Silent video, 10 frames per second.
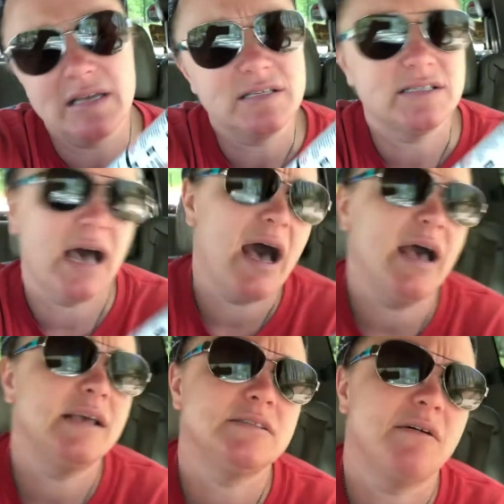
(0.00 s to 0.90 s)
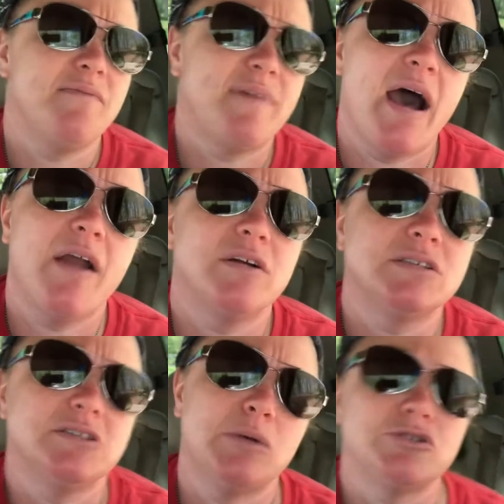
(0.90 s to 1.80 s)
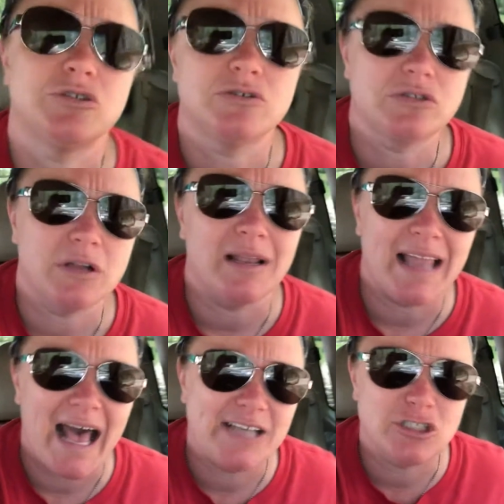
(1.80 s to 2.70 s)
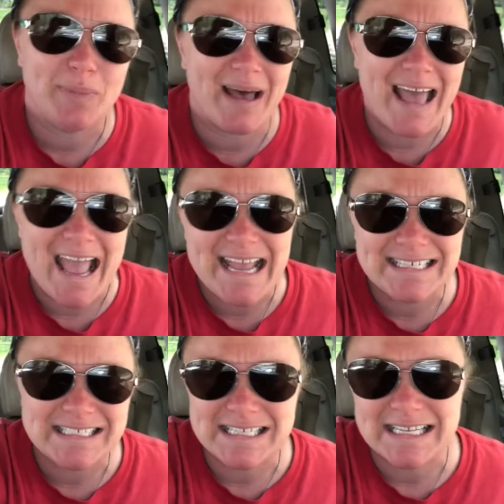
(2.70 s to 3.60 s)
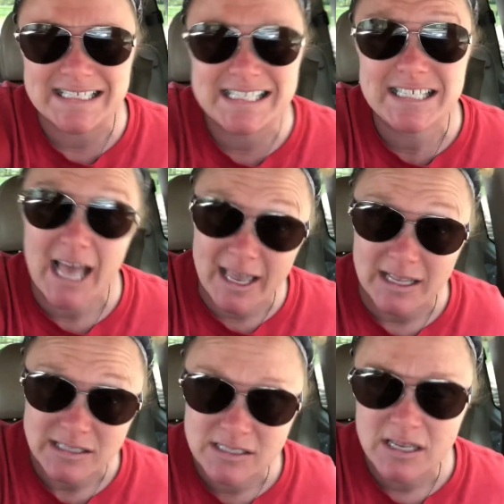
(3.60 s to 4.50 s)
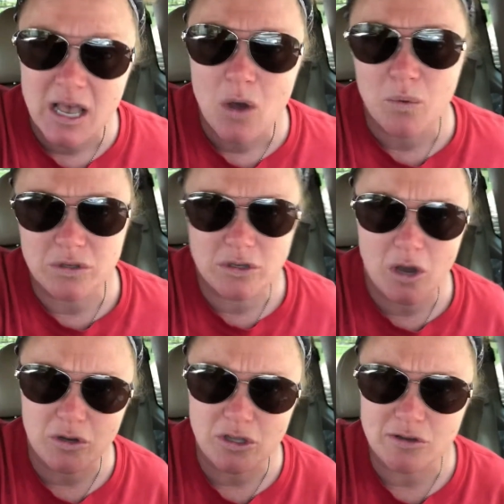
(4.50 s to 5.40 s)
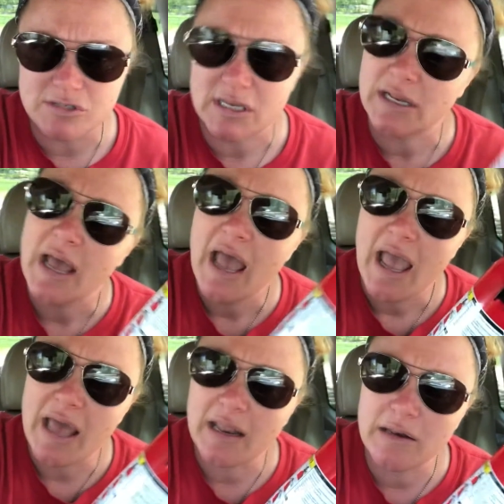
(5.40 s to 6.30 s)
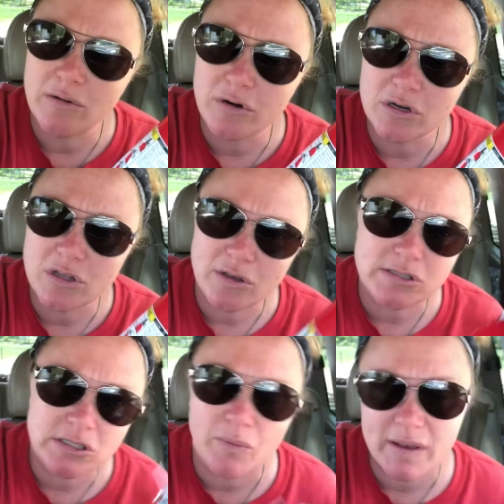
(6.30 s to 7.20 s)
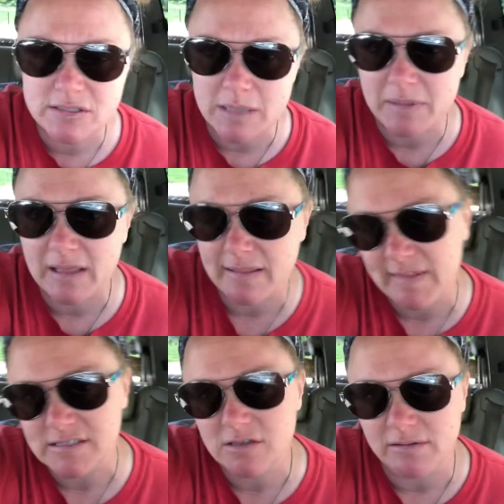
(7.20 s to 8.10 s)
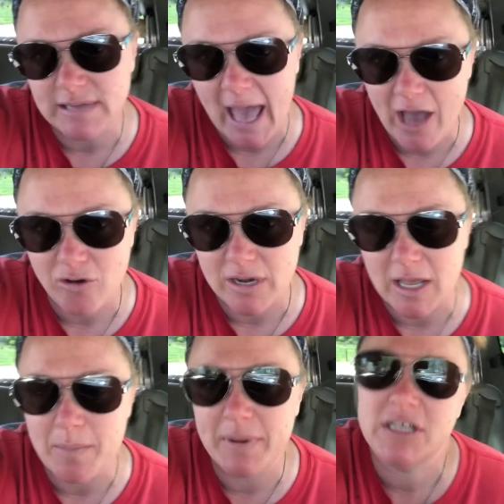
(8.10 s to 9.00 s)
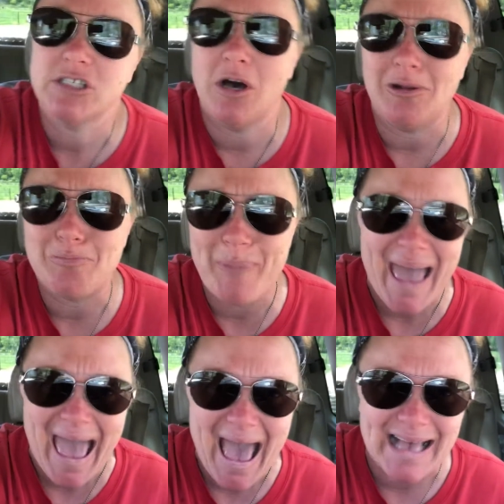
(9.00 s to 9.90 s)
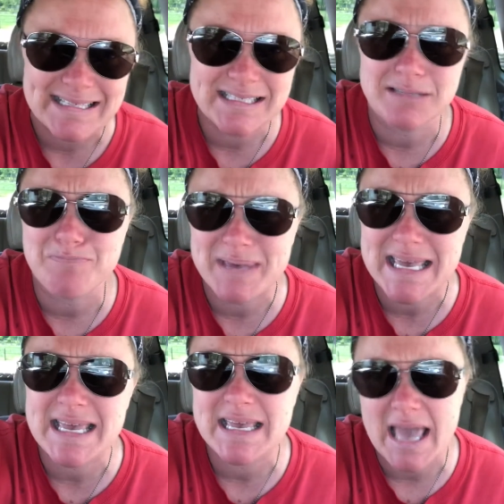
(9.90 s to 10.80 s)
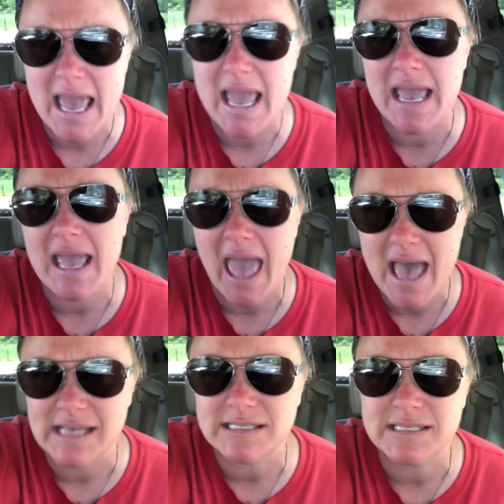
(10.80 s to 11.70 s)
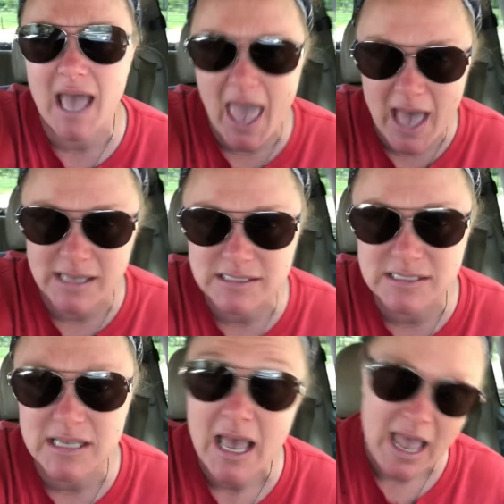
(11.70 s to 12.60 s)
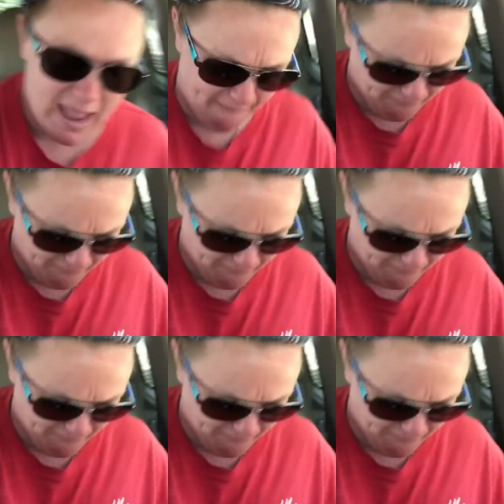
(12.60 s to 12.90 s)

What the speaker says: size of fire extinguisher is going to last about 8 to 10 seconds when you go to use it. And in order to use it, we have something that's called an acronym, and it's called PASS, P-A-S-S. And the